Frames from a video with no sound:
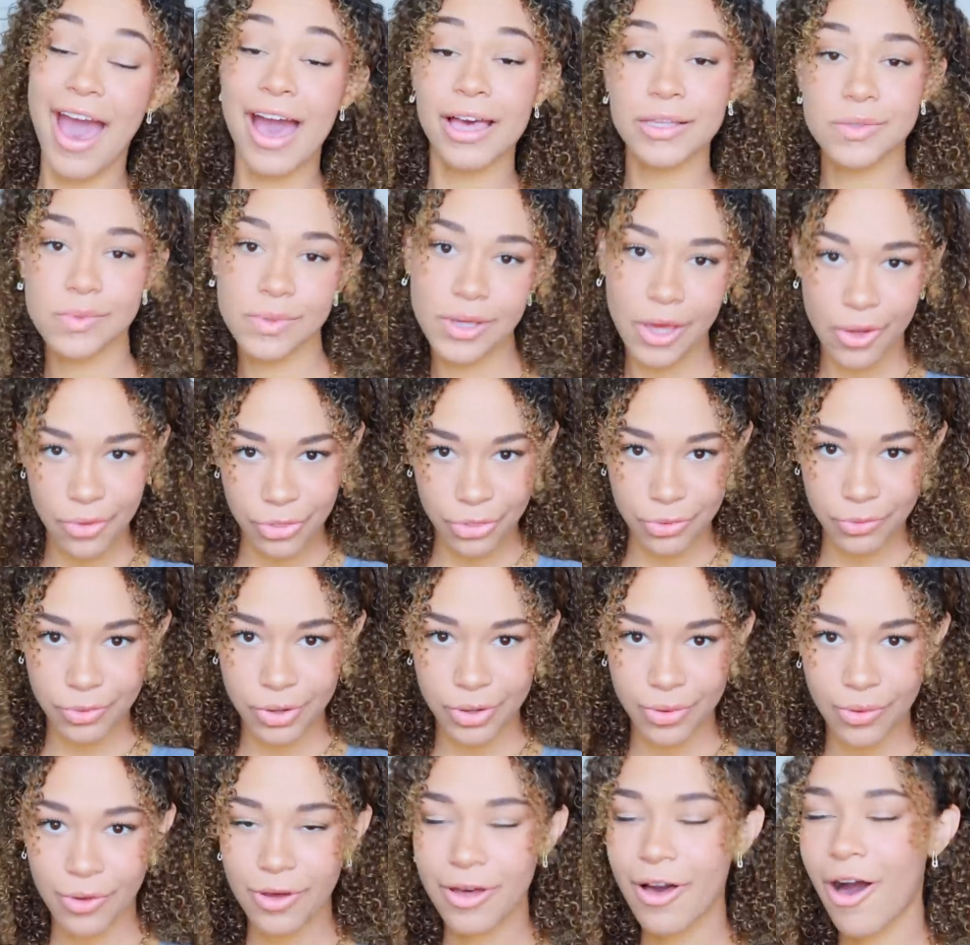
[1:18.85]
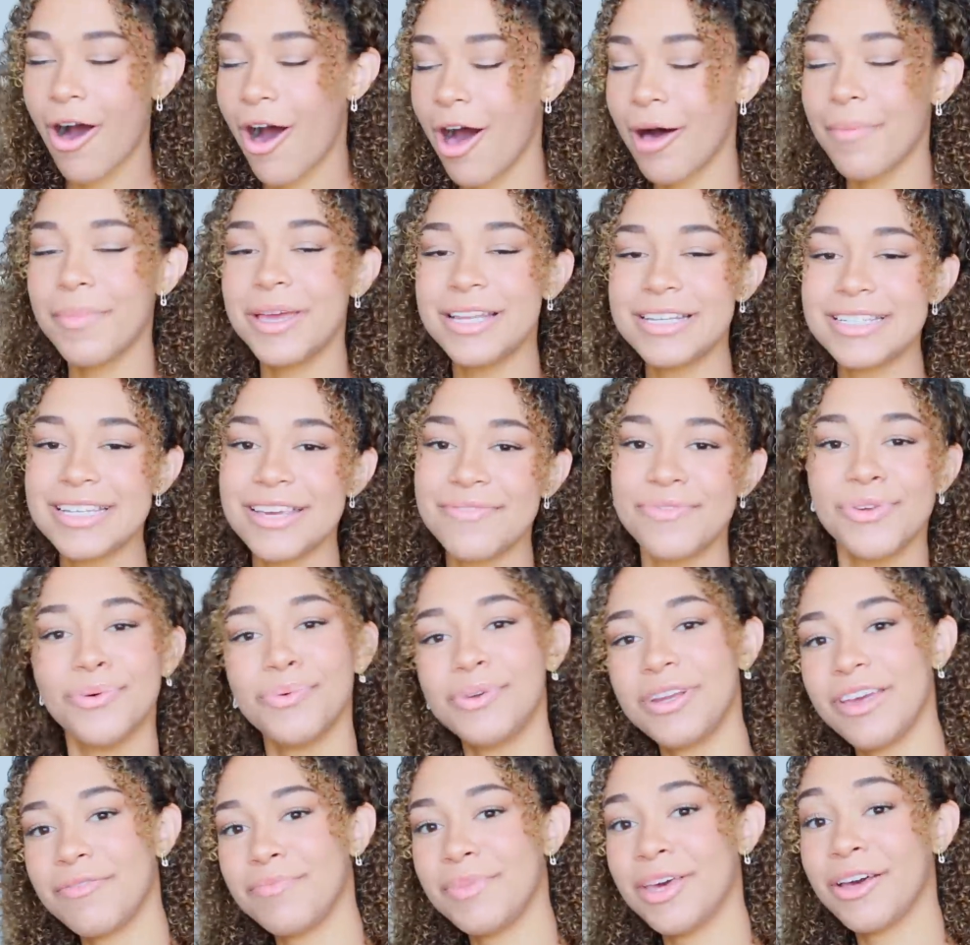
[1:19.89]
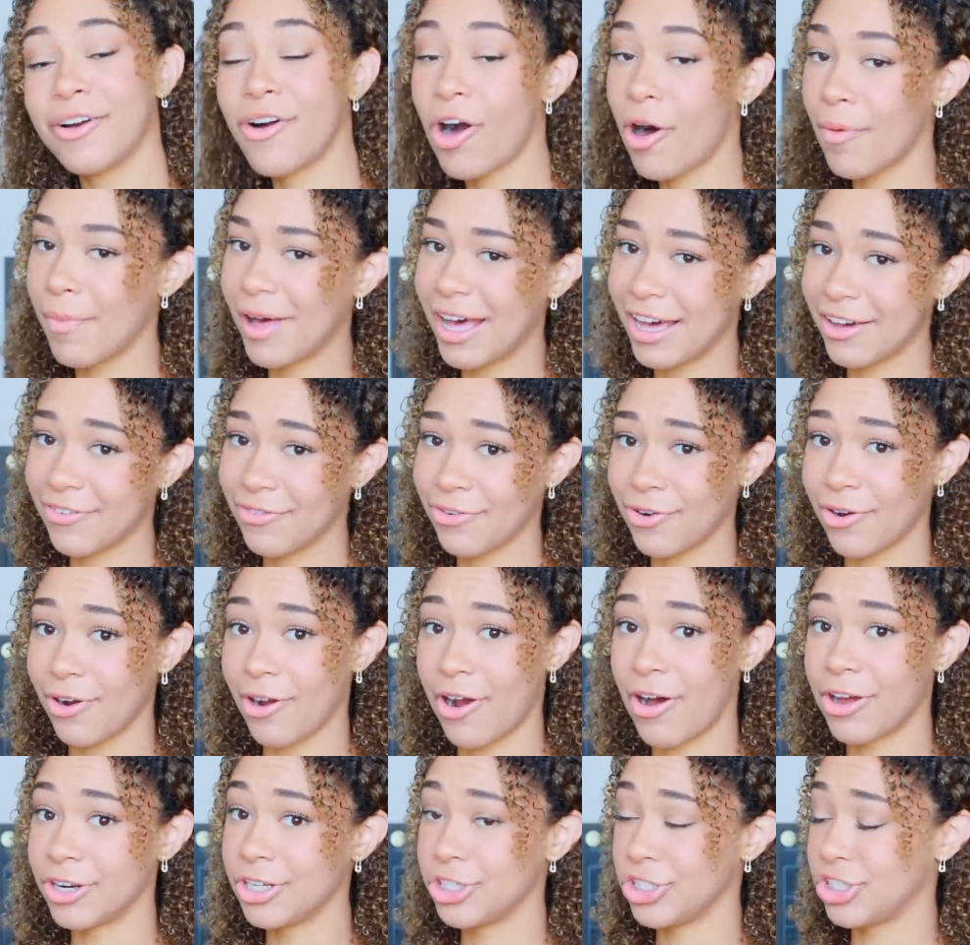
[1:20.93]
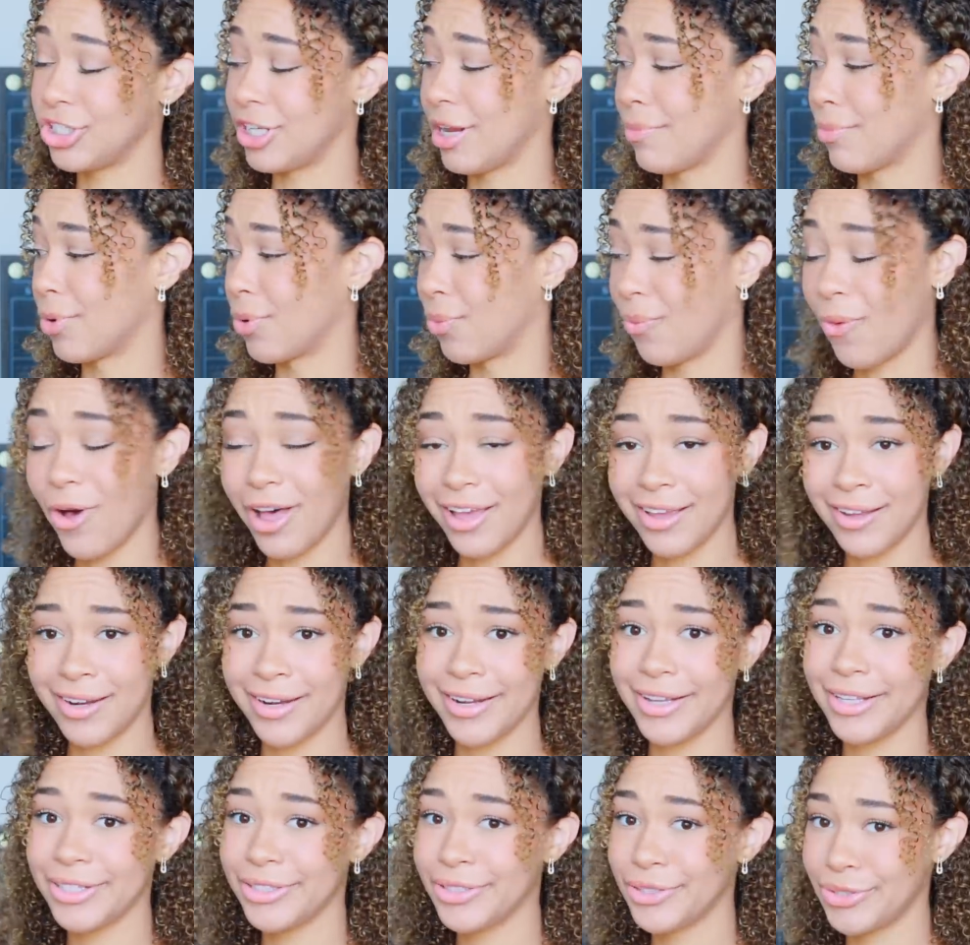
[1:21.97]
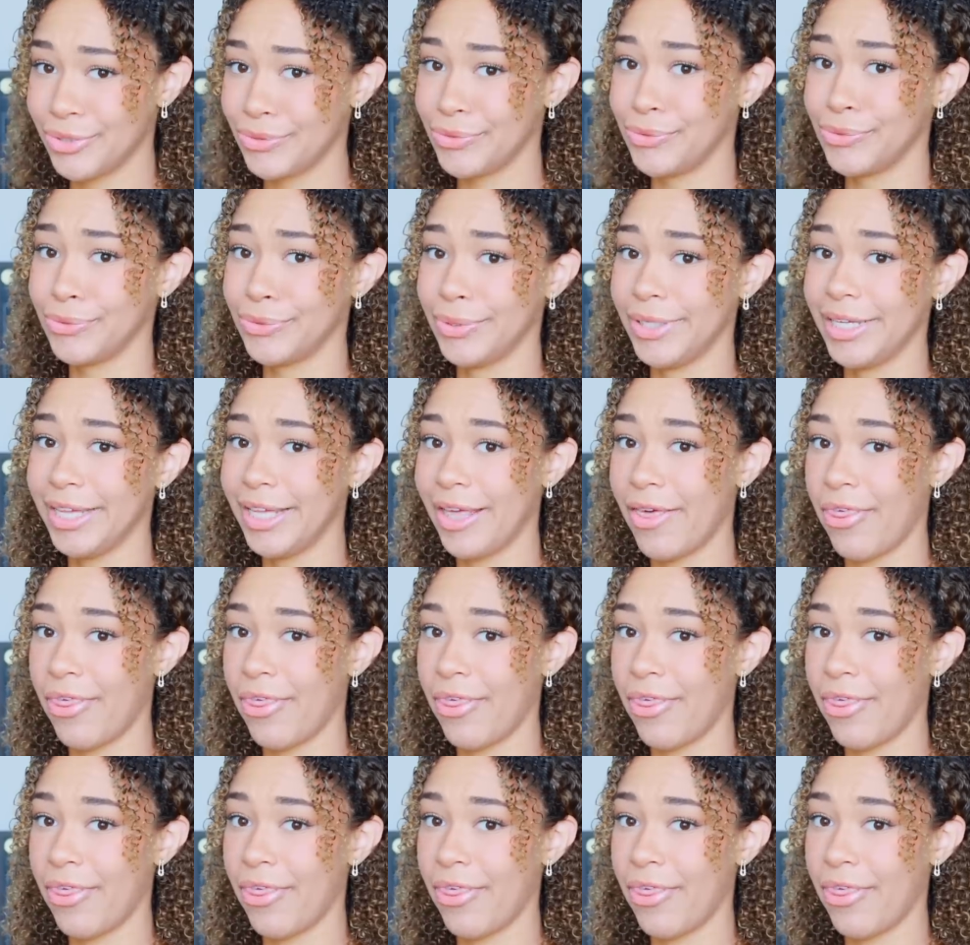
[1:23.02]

As we go through, comment if you would give me a callback for audition number one, two,